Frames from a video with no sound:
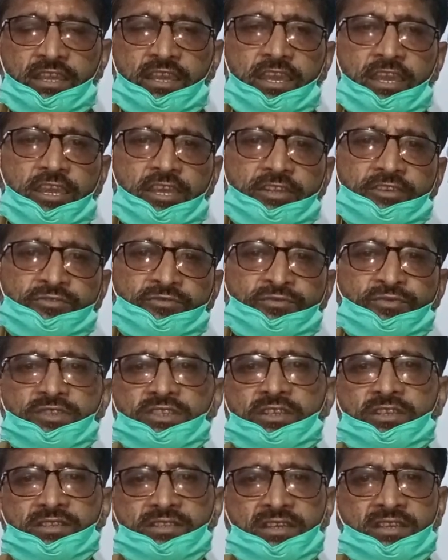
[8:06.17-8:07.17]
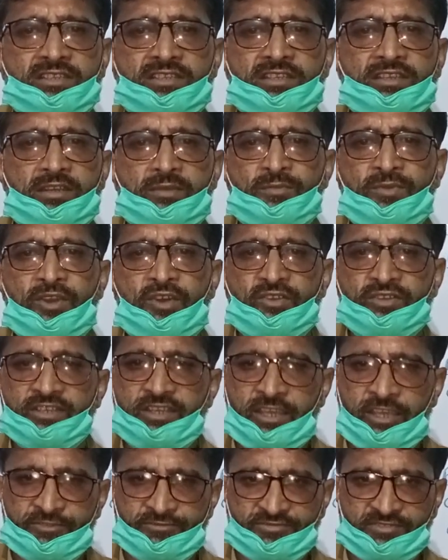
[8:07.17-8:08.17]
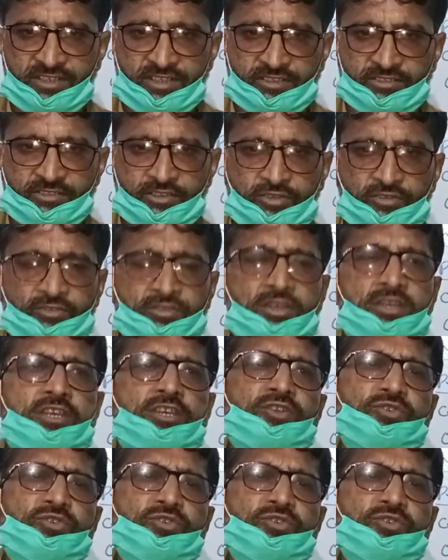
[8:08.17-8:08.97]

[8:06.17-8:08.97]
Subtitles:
and we are talking about abstract noun.